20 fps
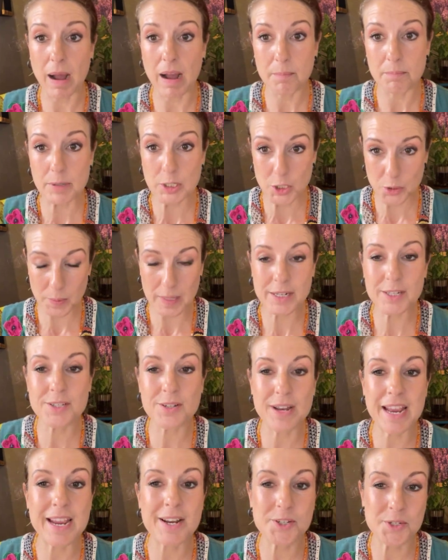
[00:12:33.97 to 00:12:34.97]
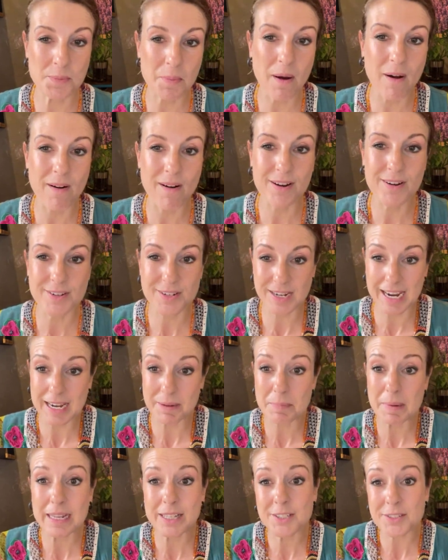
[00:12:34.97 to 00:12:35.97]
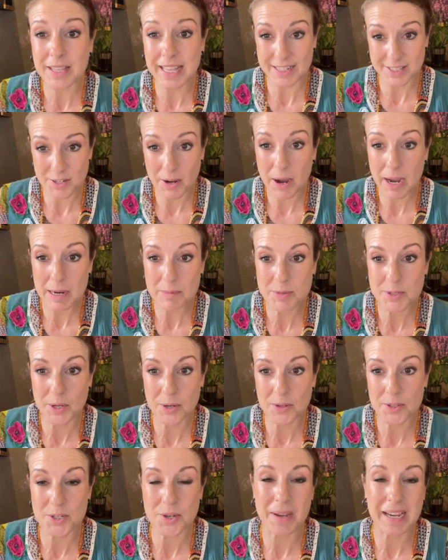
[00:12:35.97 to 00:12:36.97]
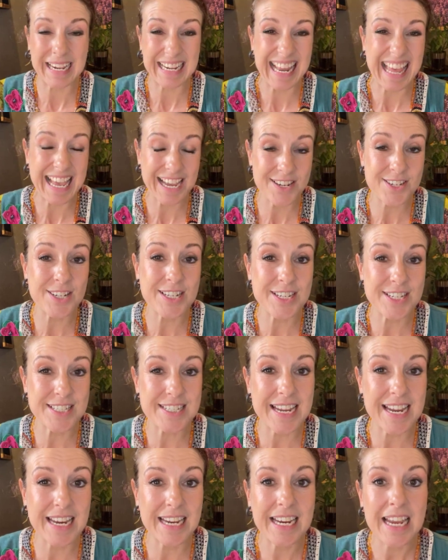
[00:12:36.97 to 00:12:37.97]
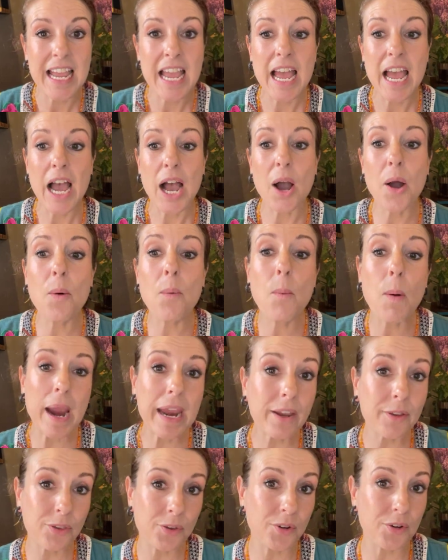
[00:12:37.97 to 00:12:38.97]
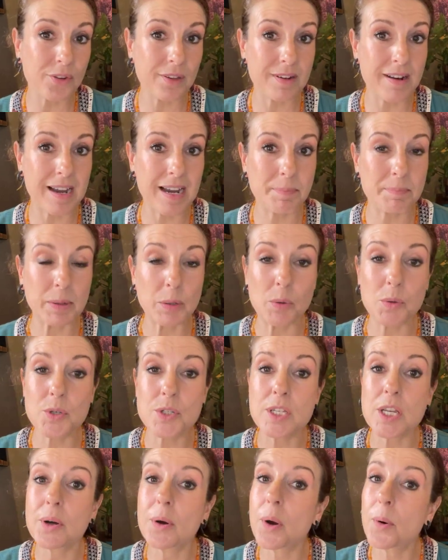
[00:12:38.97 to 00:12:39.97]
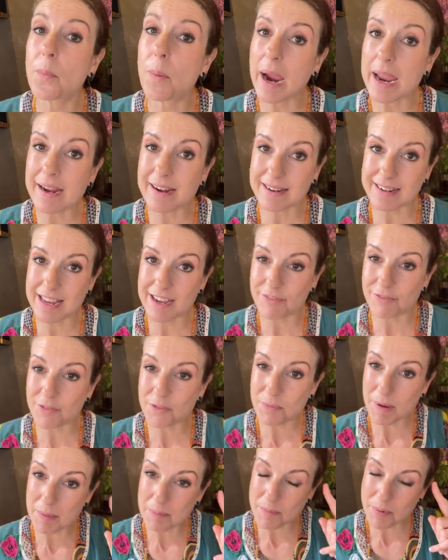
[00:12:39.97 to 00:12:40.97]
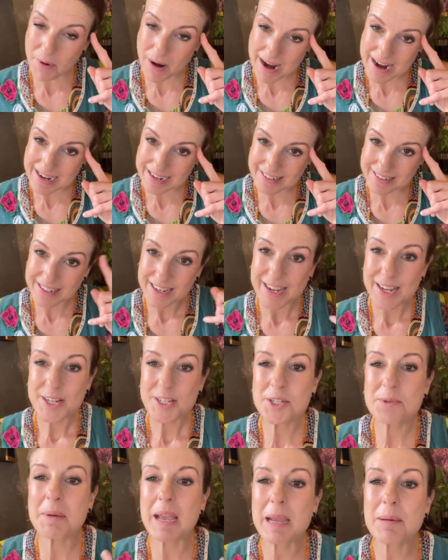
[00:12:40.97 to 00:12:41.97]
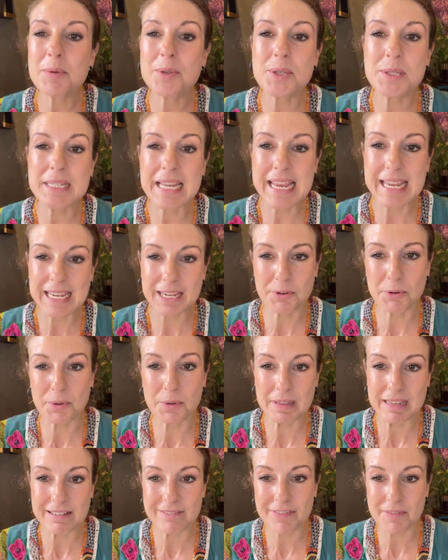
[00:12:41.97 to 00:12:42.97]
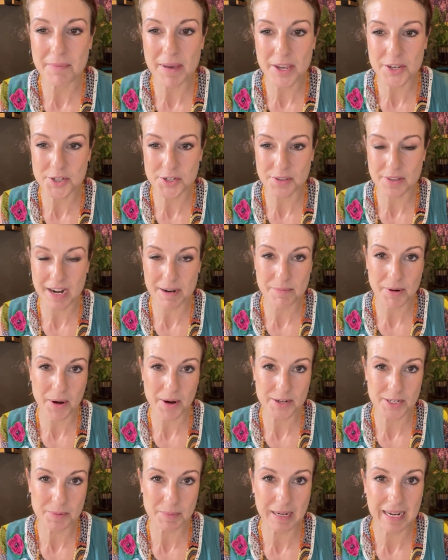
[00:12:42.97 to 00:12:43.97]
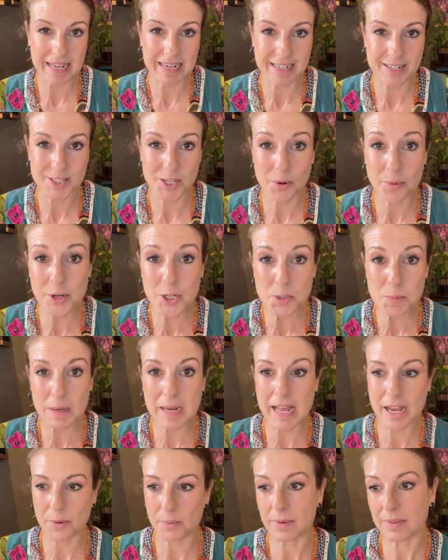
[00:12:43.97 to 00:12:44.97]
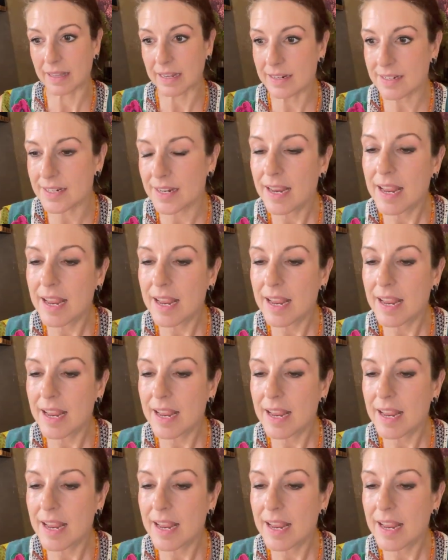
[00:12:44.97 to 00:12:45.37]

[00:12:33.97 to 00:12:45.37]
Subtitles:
between today and tomorrow to get me into that time zone so I can actually stay awake through the night, but also awake enough for my brain to be able to take in all the information that I'm going to be getting. So wish me luck with that.